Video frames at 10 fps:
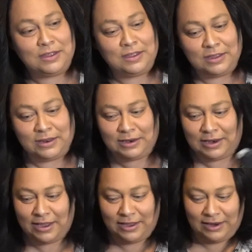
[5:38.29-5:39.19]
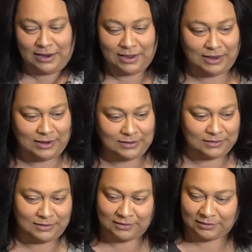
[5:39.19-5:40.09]
one you. Leg, leggy.
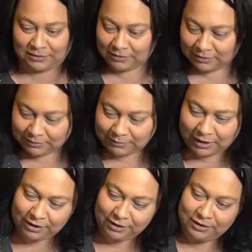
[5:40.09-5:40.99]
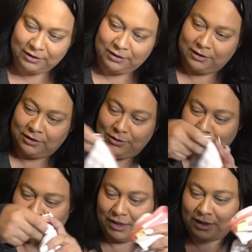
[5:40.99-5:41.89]
Right here?
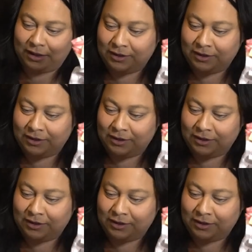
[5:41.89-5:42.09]
Oh, yeah.